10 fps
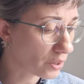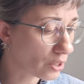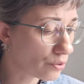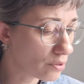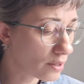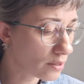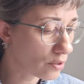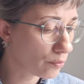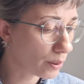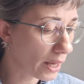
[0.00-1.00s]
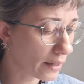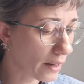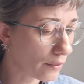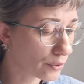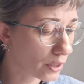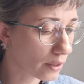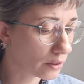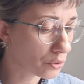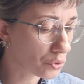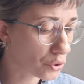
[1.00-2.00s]
Uses of Black African
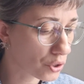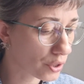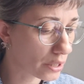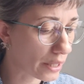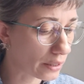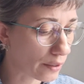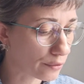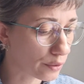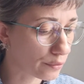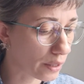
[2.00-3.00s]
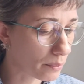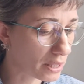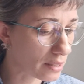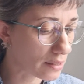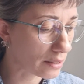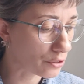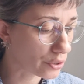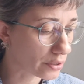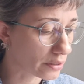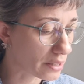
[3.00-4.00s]
Literature and Afro-Feminist
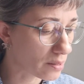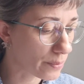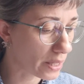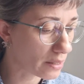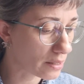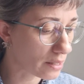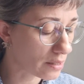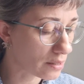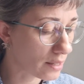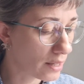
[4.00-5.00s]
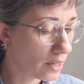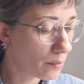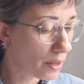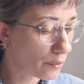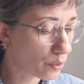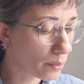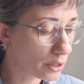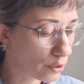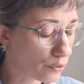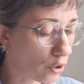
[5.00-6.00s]
Literary Spaces by
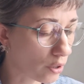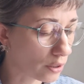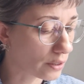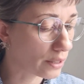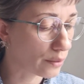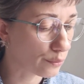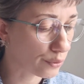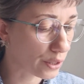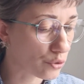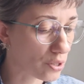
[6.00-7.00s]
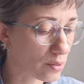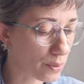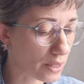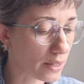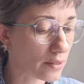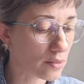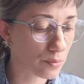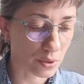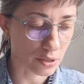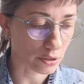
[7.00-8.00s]
Women of Color in French-speaking
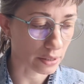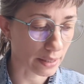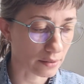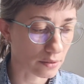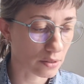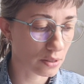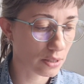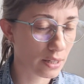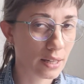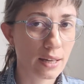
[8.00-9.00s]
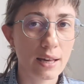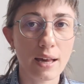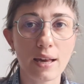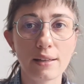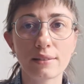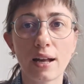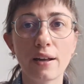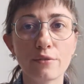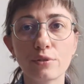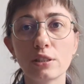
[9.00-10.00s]
Switzerland. And I
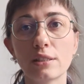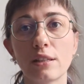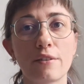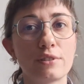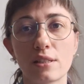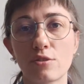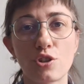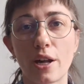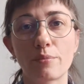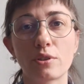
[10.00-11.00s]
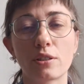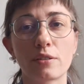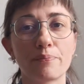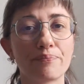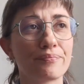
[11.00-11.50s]
really love this chapter.